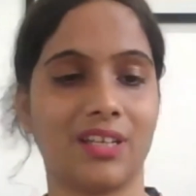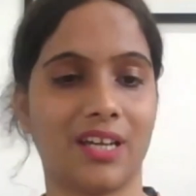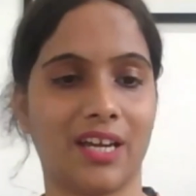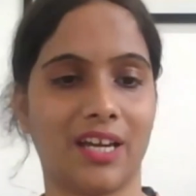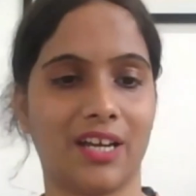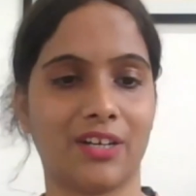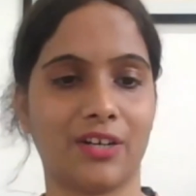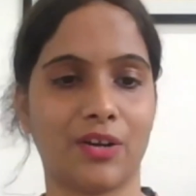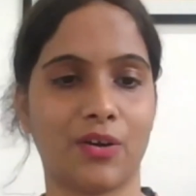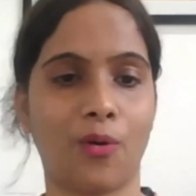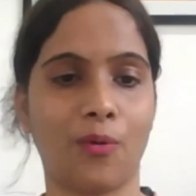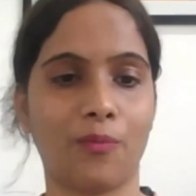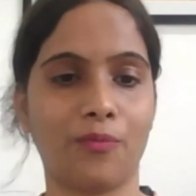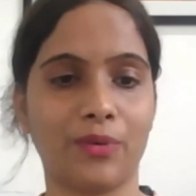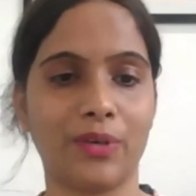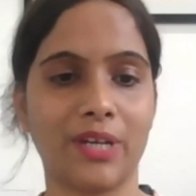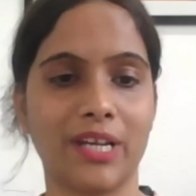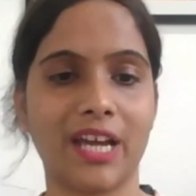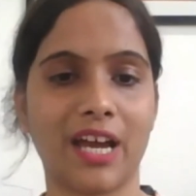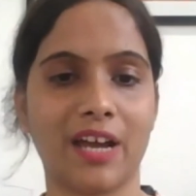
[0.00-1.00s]
And
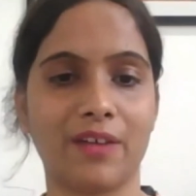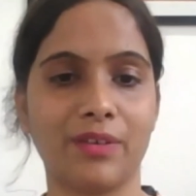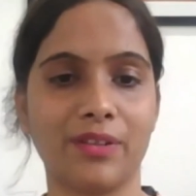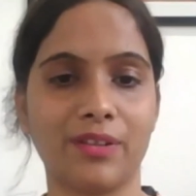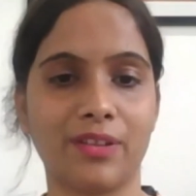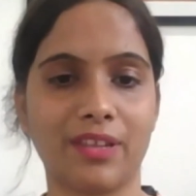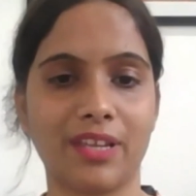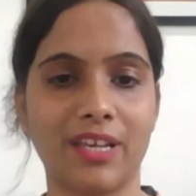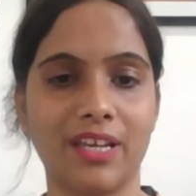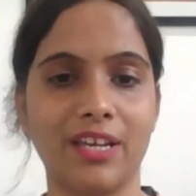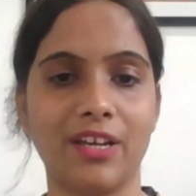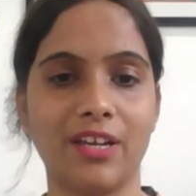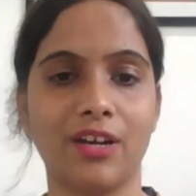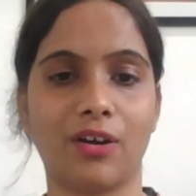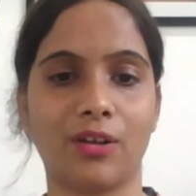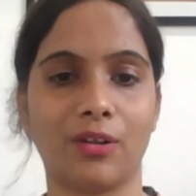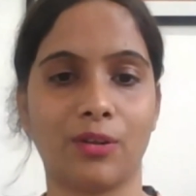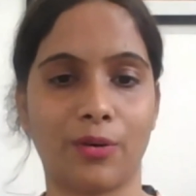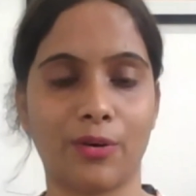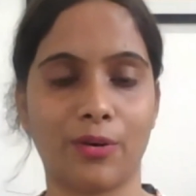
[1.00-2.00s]
hopefully I will see
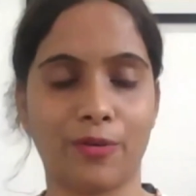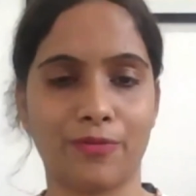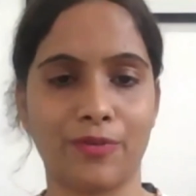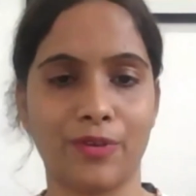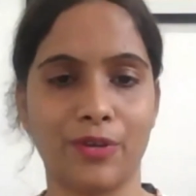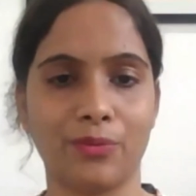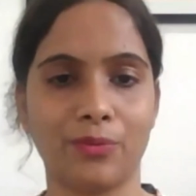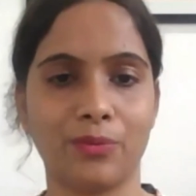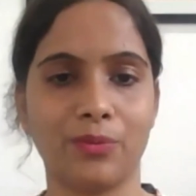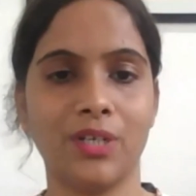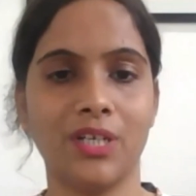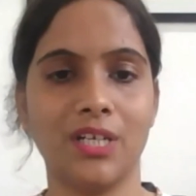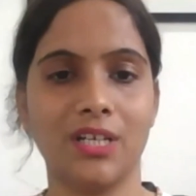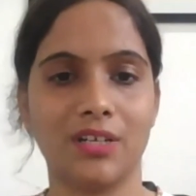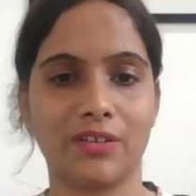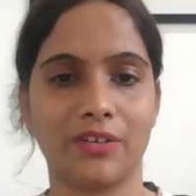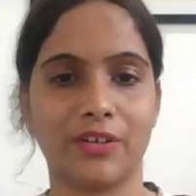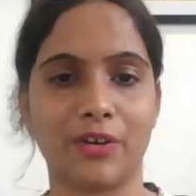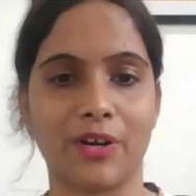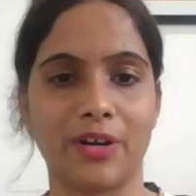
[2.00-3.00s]
a lot of you
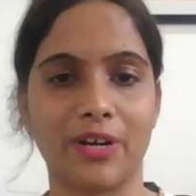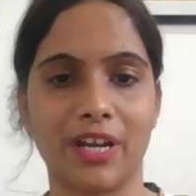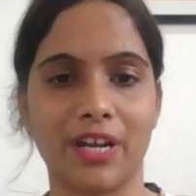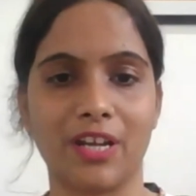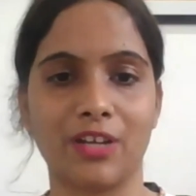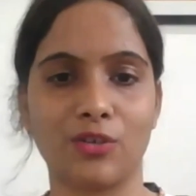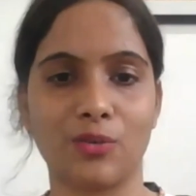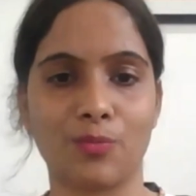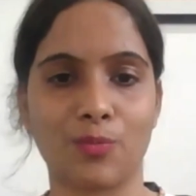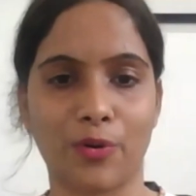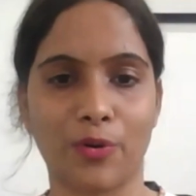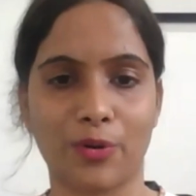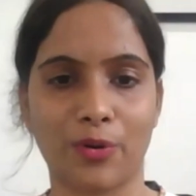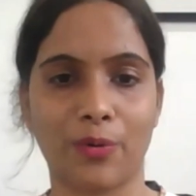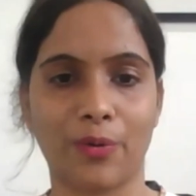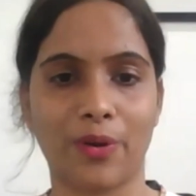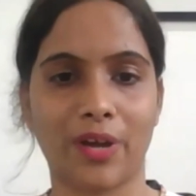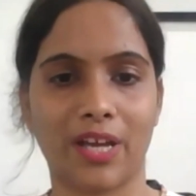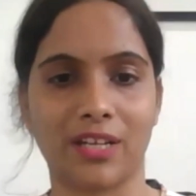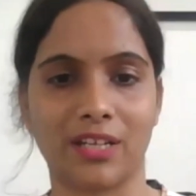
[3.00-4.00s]
returning
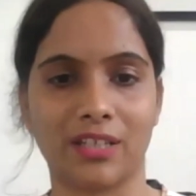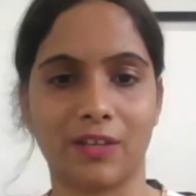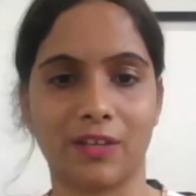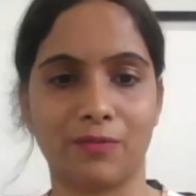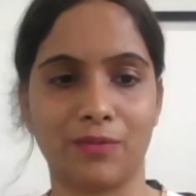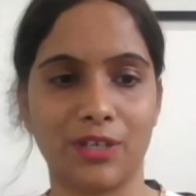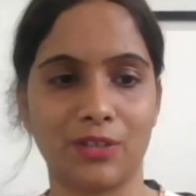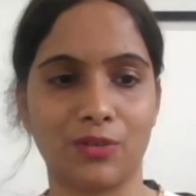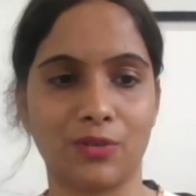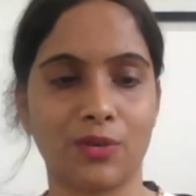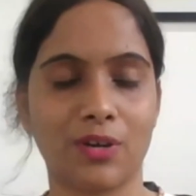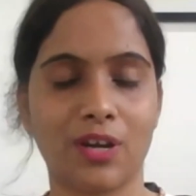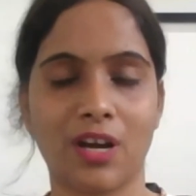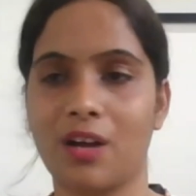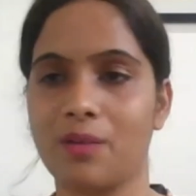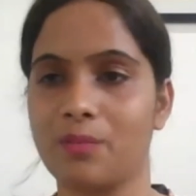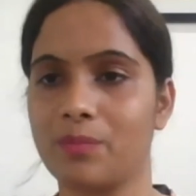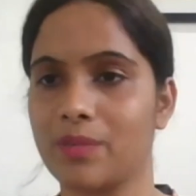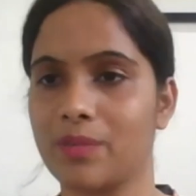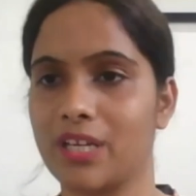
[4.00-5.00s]
tomorrow and in the week to
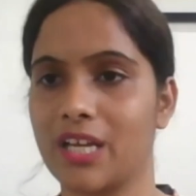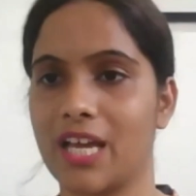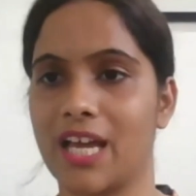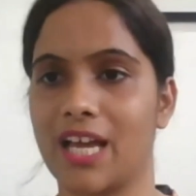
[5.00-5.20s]
come.